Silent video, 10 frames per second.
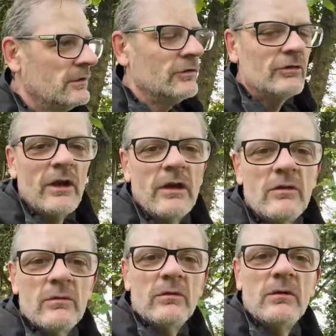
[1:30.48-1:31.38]
share
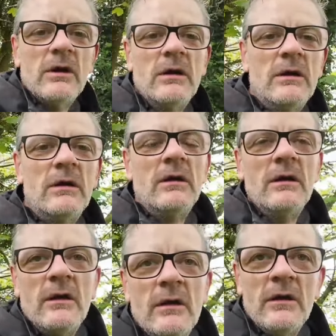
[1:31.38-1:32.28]
your
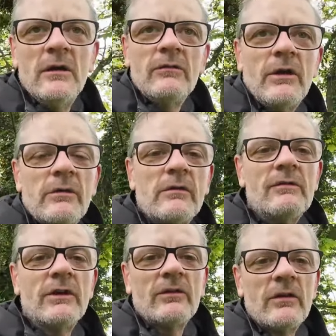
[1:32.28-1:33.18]

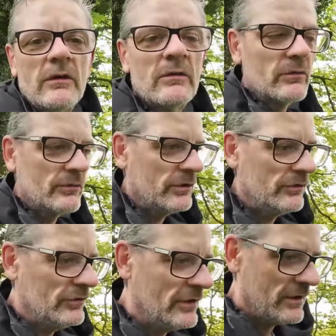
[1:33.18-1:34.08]
photographic styles,
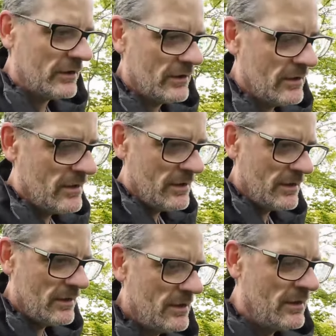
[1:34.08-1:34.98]
which yeah,
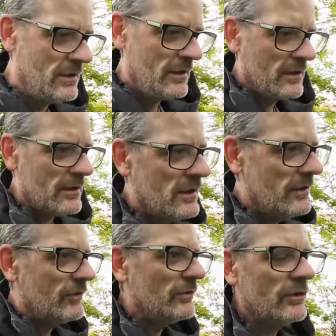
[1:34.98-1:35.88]

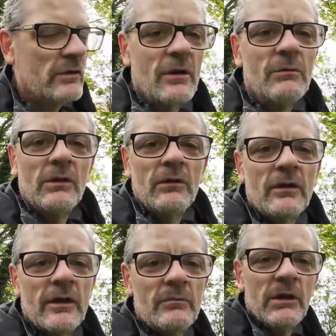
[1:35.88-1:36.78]
if you do come along,
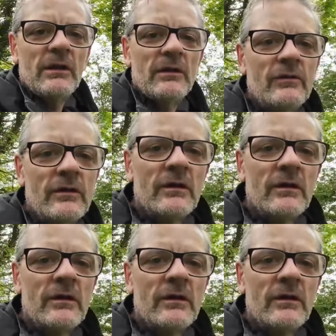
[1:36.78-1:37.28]
then please